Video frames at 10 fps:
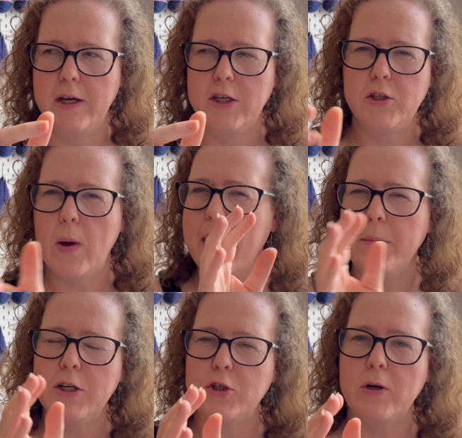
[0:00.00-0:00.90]
So I'm
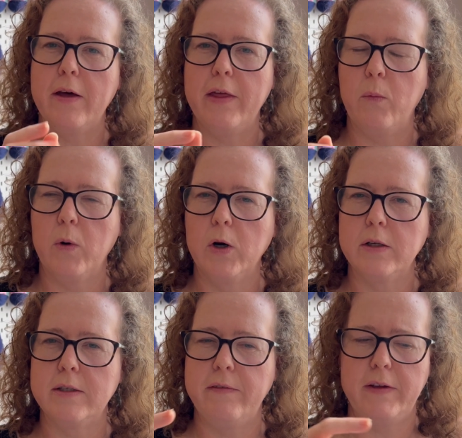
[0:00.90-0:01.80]
not sure how that
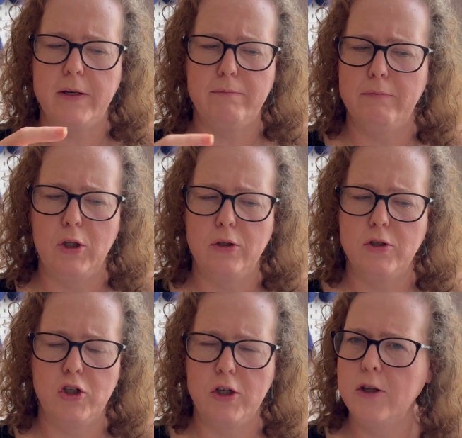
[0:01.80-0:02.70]
works, if it
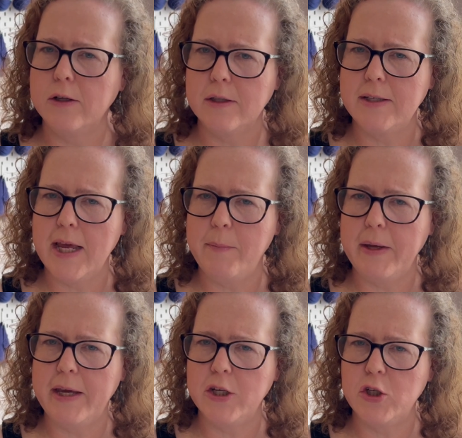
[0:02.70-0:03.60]
should look the same in
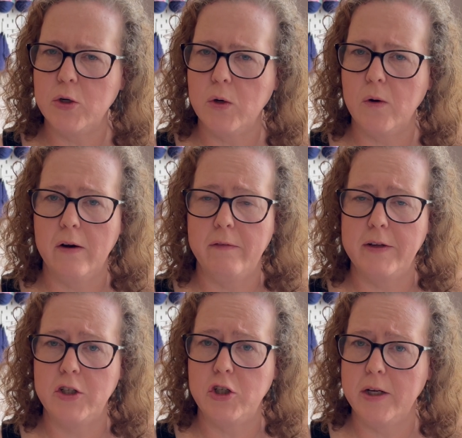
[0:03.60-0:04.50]
Kitchener or if
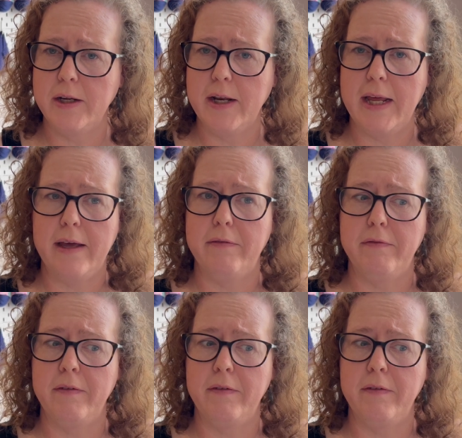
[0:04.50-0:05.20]
it shouldn't, if